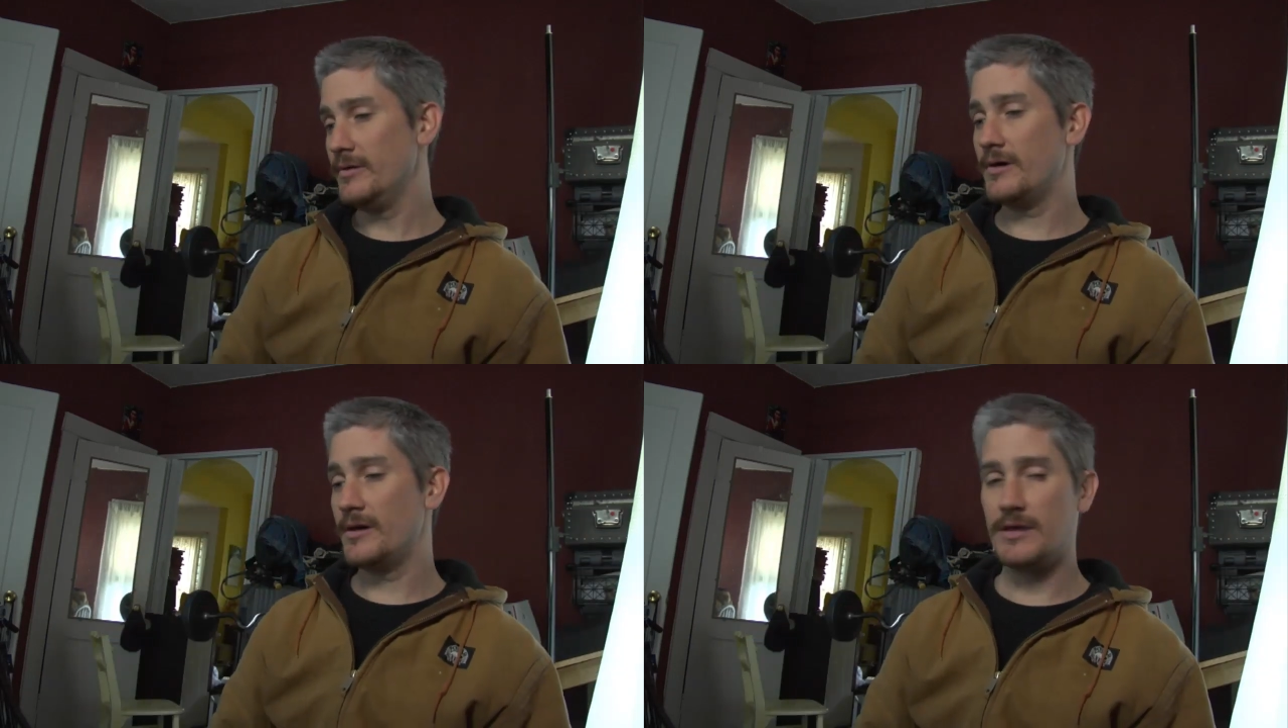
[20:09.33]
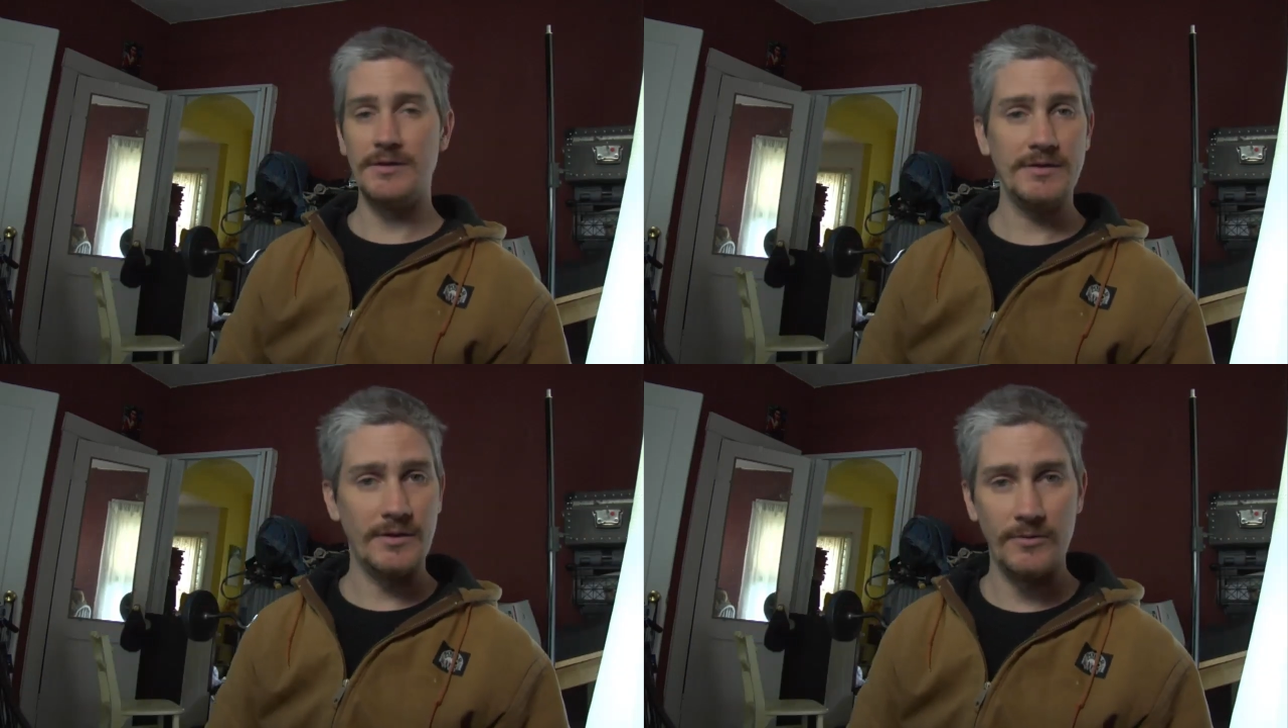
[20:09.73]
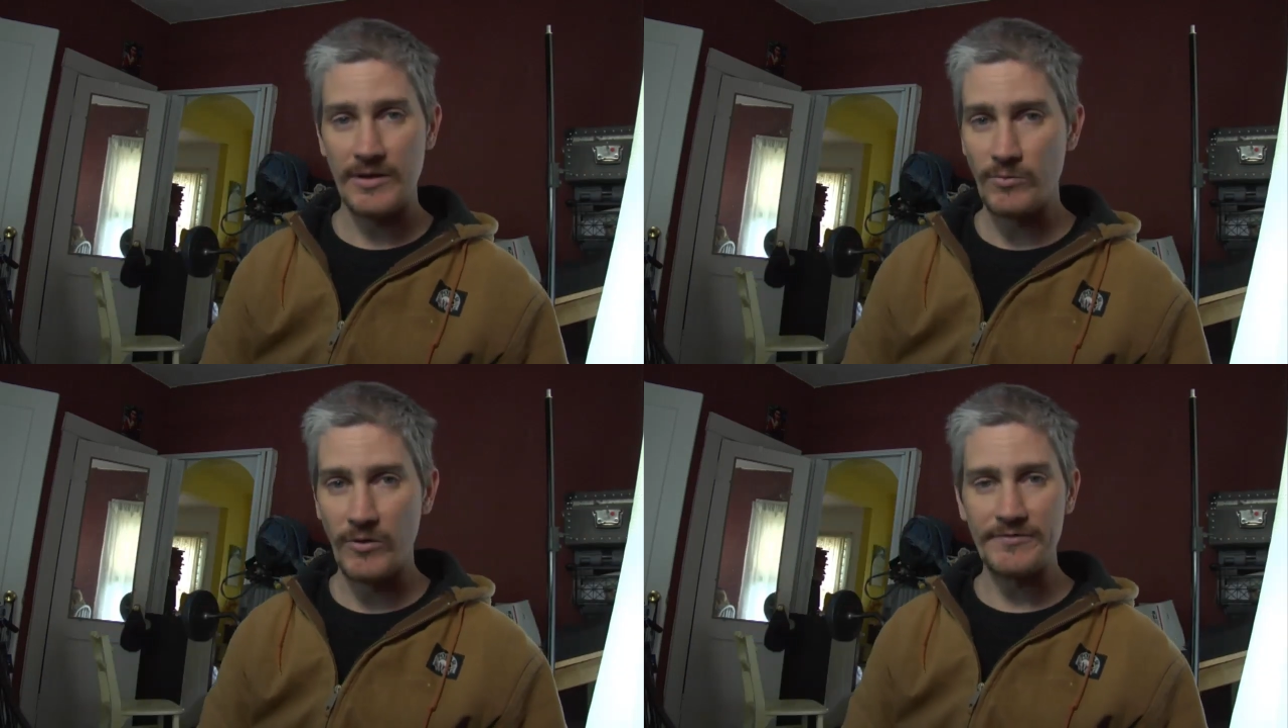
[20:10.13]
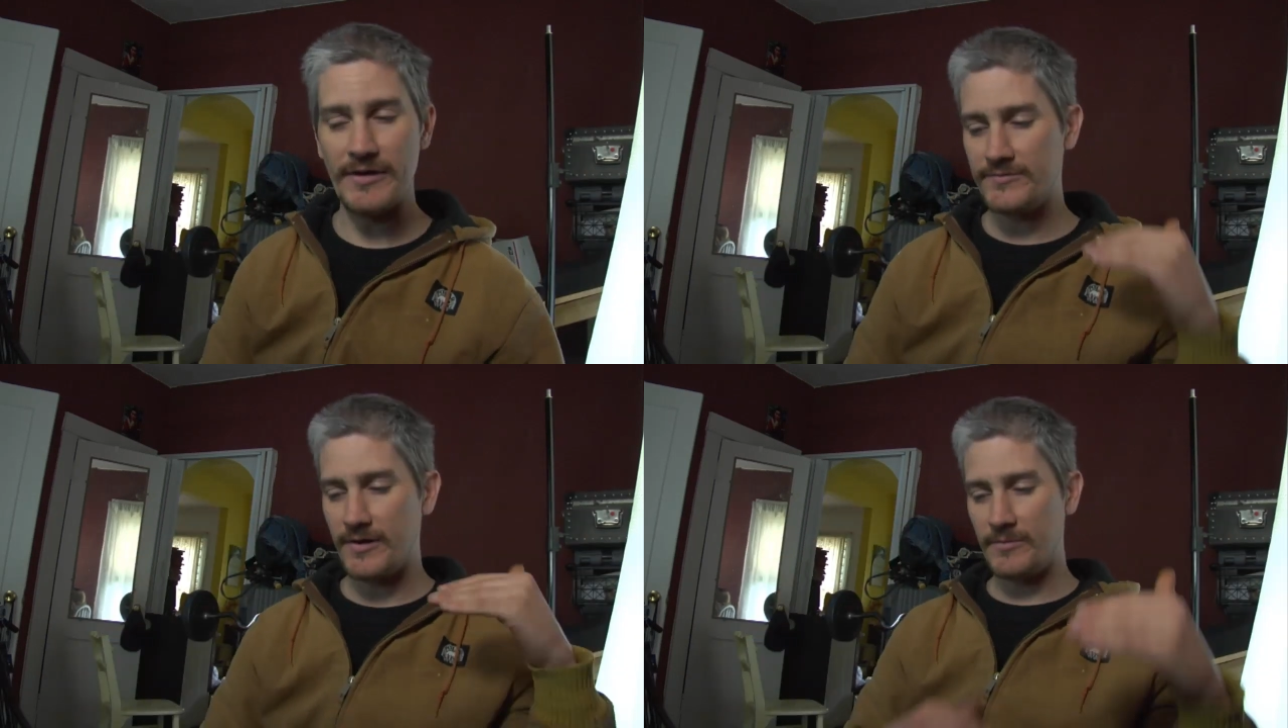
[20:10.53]
And once
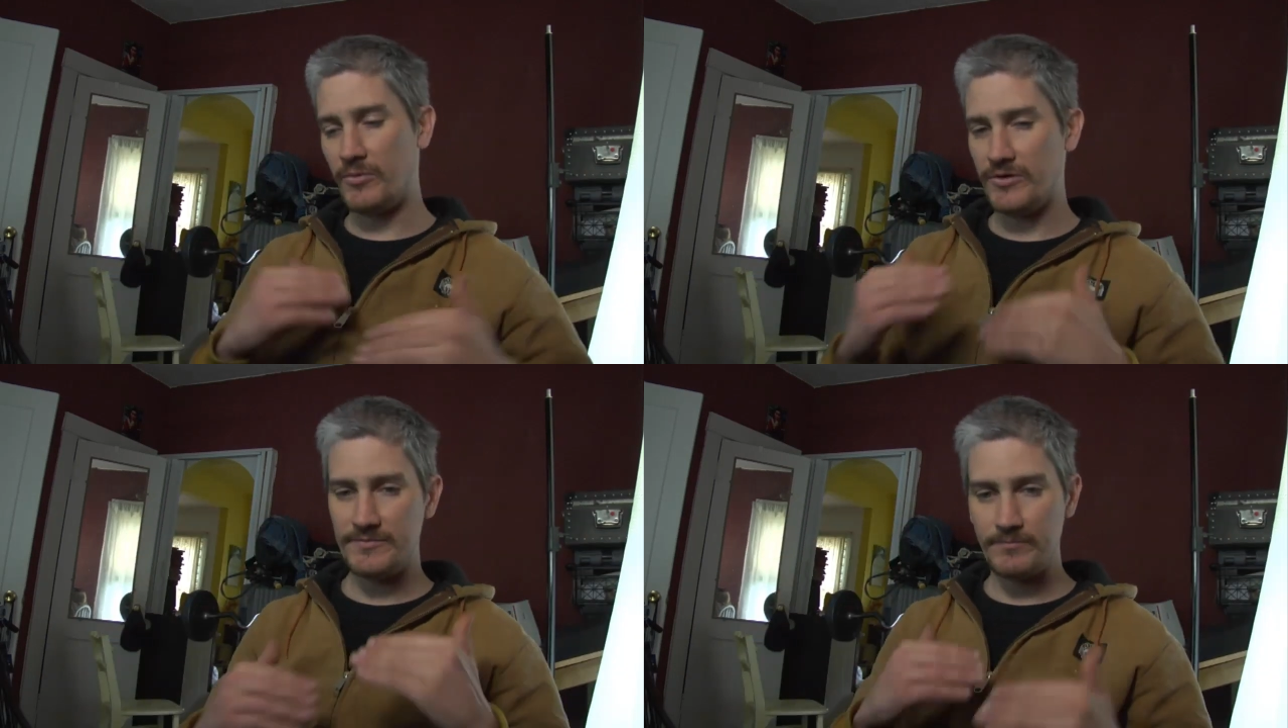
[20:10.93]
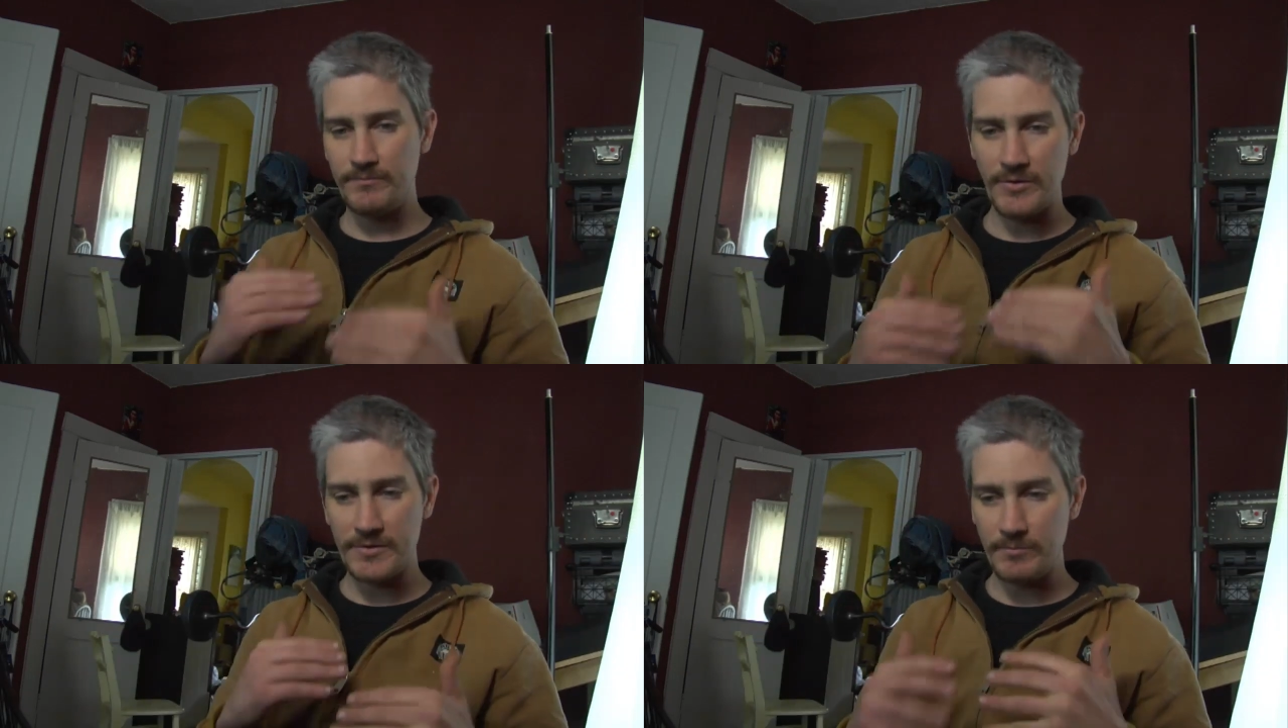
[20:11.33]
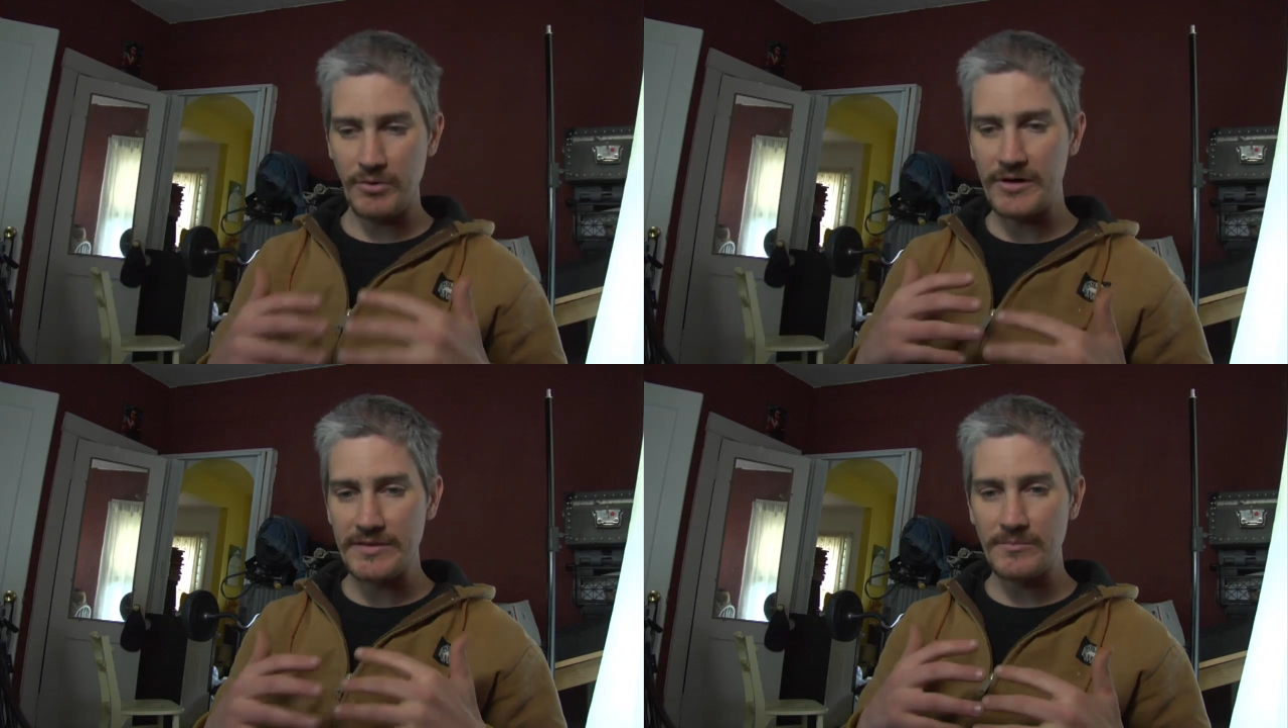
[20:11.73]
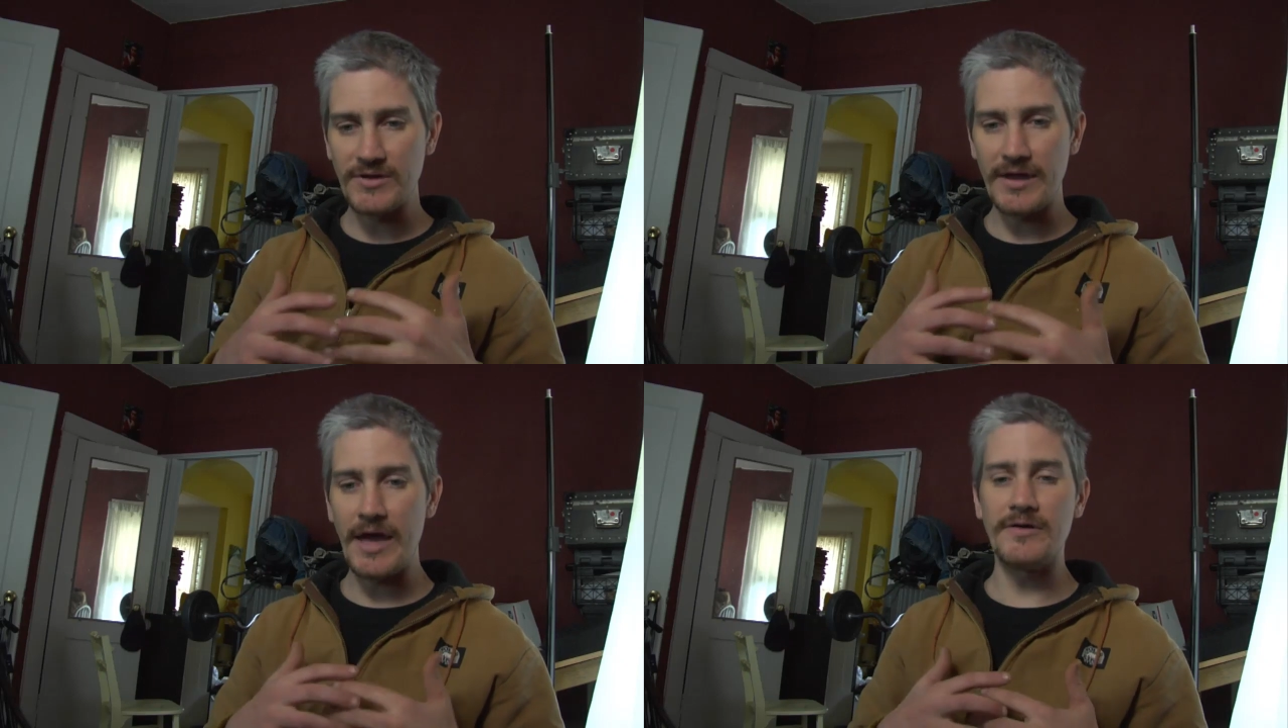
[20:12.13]
I start putting them
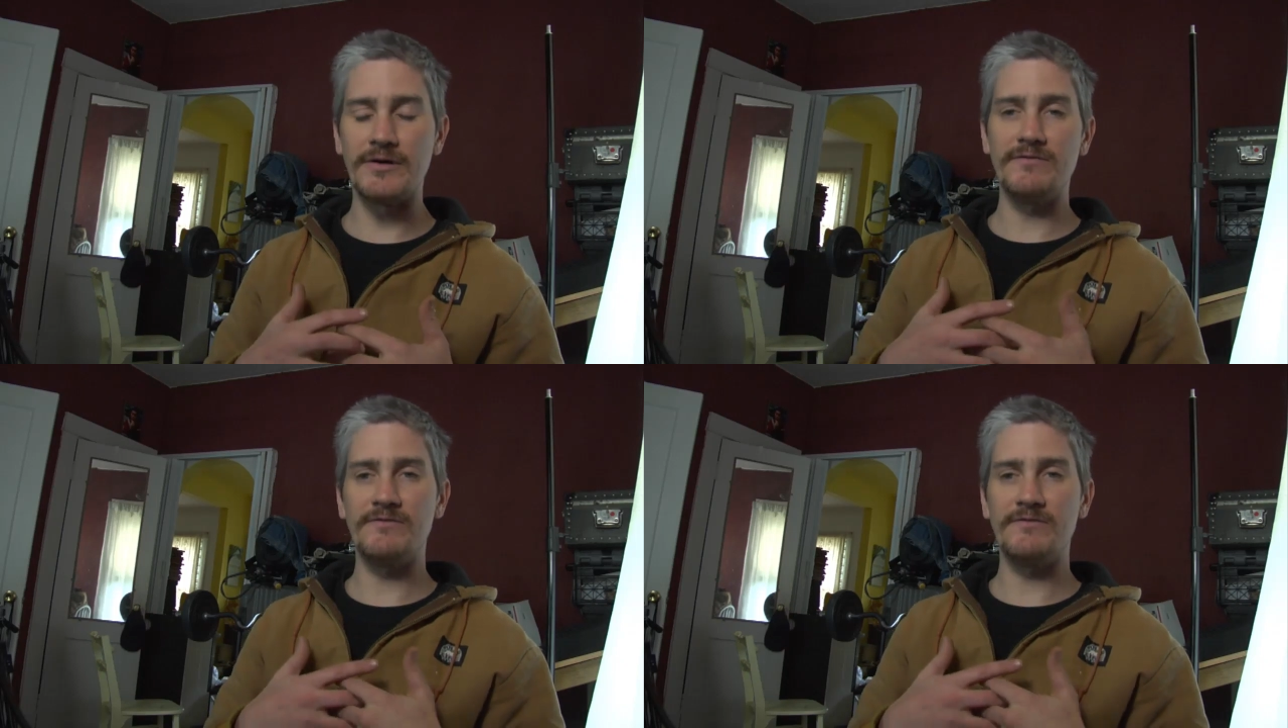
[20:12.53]
together,